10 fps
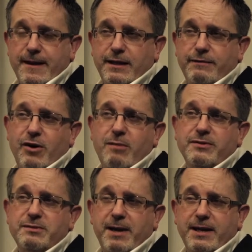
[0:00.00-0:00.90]
in the form of
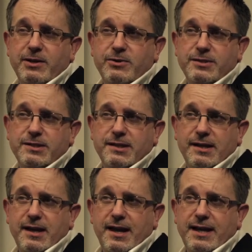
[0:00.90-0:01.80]
spending cuts
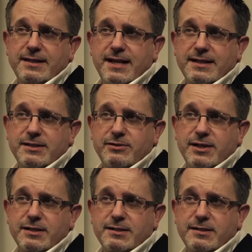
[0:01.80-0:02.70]
and tax
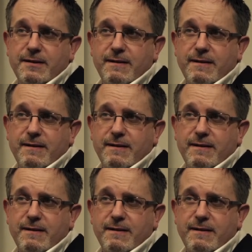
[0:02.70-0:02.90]
increases.